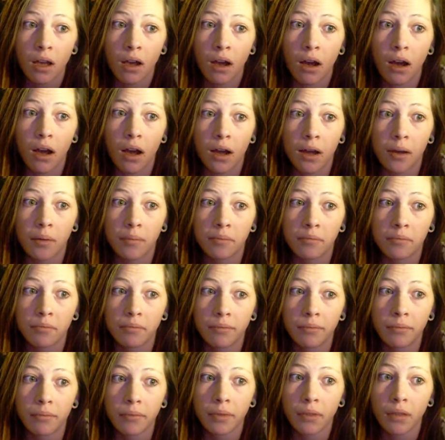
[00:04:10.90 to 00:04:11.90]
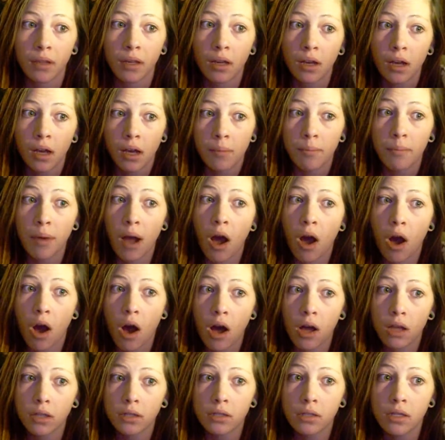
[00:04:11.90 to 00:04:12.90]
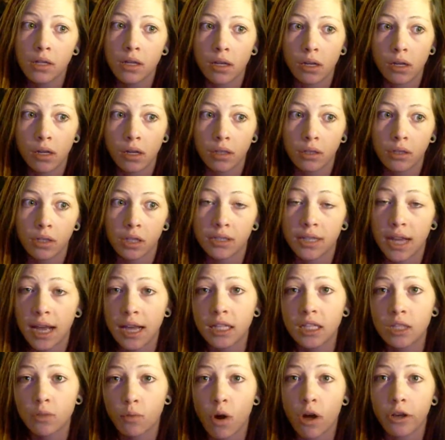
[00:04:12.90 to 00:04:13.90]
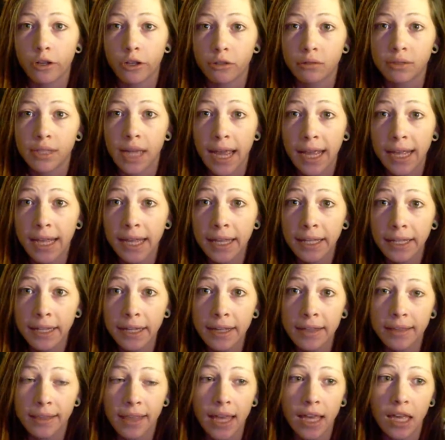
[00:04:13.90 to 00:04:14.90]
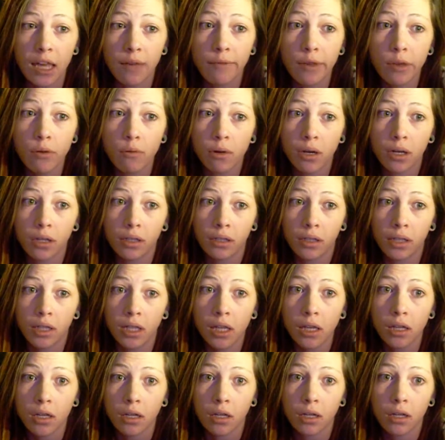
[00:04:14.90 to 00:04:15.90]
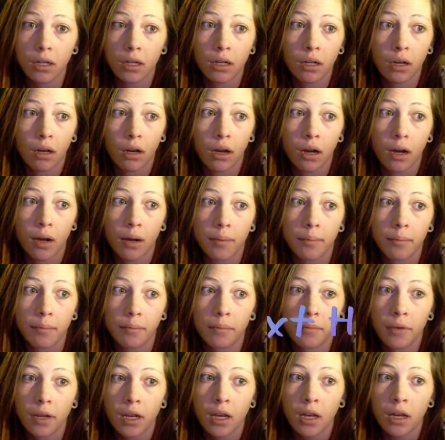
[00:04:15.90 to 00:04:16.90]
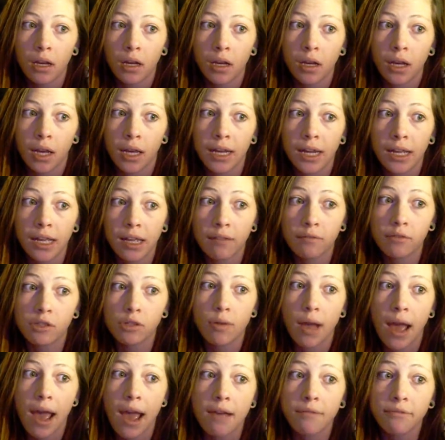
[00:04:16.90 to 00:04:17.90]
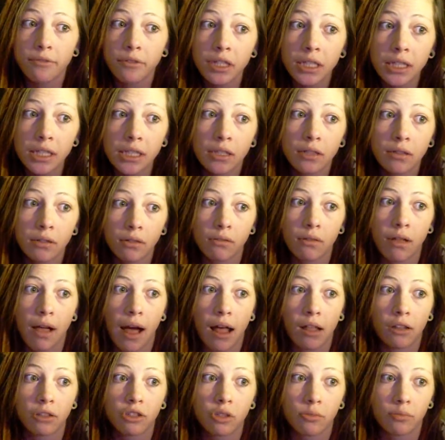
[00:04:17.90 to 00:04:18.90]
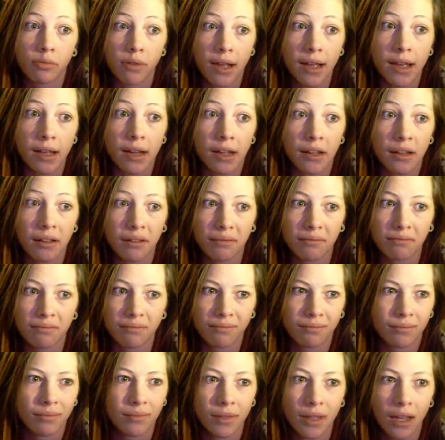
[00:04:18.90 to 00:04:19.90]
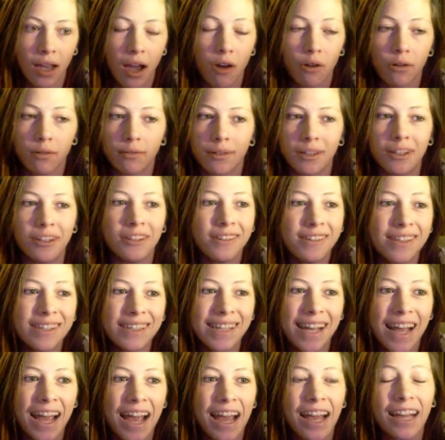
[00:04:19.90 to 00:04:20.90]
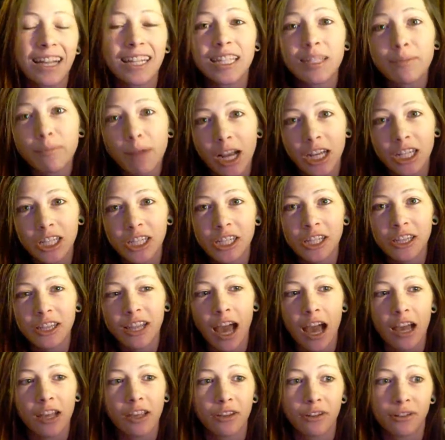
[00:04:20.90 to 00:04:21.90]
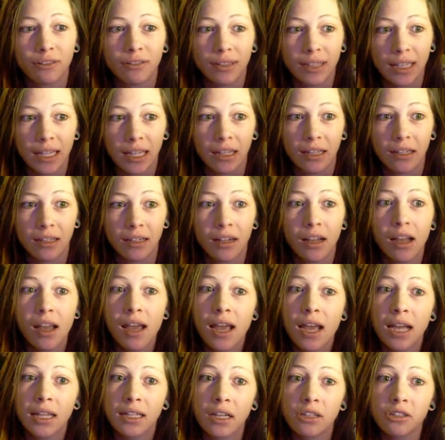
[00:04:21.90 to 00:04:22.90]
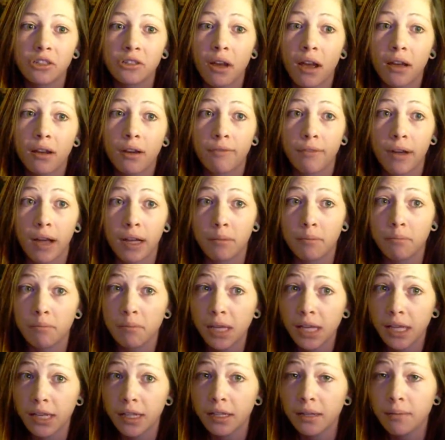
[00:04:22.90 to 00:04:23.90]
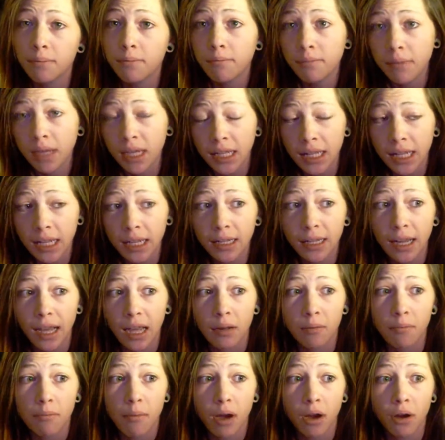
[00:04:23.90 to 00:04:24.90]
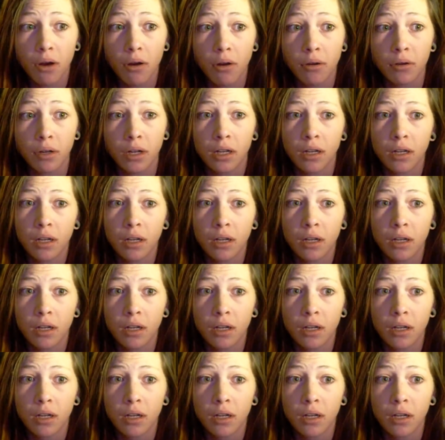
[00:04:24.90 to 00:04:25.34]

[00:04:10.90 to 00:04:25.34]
But on the test, while you're taking it, they give you a link, and it gives you every single algebraic, however you say it, expression that you'll need. It tells you how to find mean, median, and mode.